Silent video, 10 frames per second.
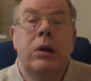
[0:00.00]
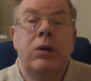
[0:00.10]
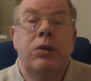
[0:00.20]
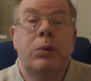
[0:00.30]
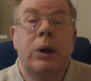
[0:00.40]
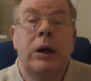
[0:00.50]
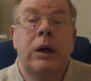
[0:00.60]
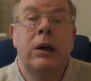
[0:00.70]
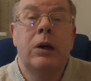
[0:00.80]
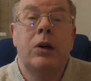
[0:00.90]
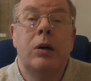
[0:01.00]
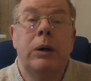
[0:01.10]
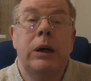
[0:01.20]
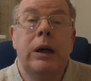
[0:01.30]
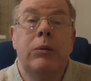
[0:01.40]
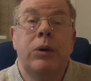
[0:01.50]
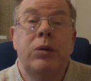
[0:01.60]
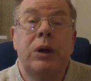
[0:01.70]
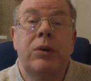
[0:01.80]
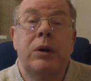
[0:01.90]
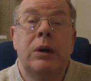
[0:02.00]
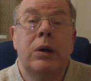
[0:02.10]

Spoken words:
swear and call me names, etc.,